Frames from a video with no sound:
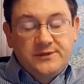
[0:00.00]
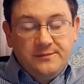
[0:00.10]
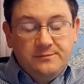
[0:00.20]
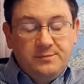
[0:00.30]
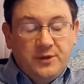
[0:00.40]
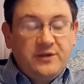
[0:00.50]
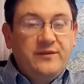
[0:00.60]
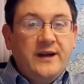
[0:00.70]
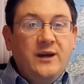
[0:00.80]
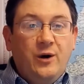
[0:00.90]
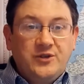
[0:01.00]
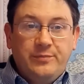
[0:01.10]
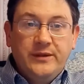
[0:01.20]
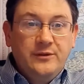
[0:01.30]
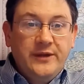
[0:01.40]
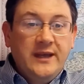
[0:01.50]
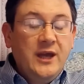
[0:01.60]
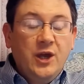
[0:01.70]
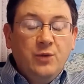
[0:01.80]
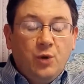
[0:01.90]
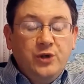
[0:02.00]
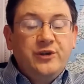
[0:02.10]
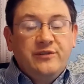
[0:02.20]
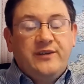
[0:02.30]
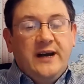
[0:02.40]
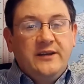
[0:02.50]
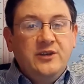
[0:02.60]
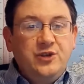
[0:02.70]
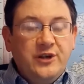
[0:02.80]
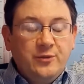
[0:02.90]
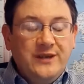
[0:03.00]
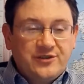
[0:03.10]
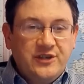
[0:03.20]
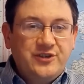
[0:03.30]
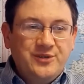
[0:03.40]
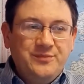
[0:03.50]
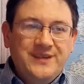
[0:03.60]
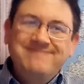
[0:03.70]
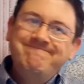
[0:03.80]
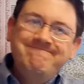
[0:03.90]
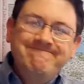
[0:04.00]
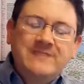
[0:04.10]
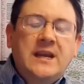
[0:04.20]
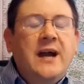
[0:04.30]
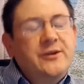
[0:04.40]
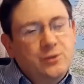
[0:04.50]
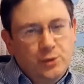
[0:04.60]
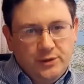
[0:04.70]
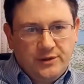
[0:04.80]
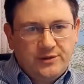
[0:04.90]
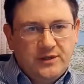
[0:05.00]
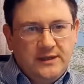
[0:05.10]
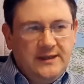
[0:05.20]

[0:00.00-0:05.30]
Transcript: to modify it or to build it, what you're going to find is you're going to end up with a system that kind of works.